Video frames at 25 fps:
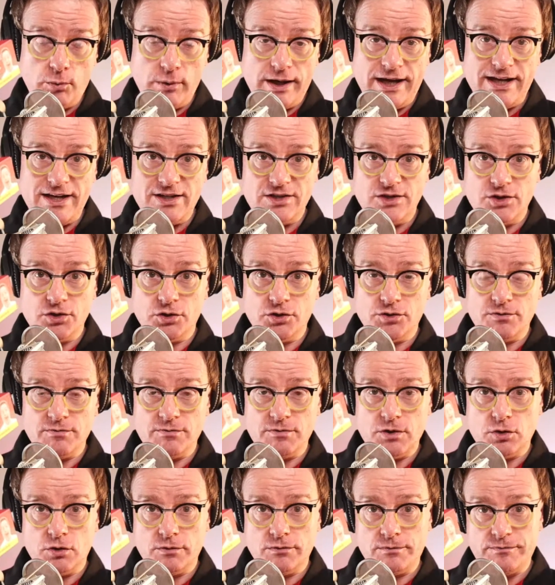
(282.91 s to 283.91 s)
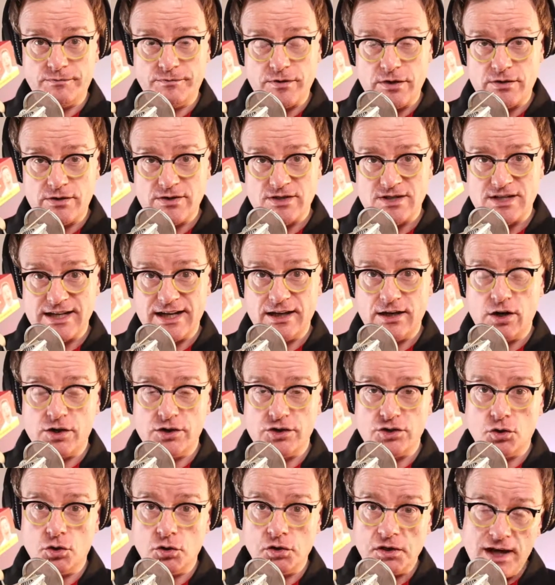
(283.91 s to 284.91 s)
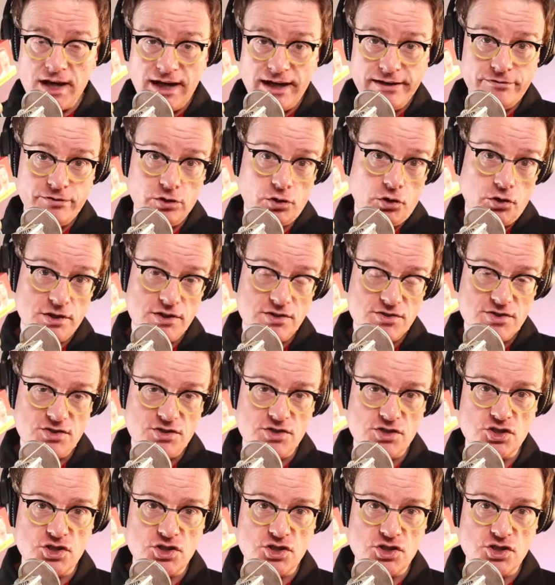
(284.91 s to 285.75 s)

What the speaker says: when you're focusing on your live audience.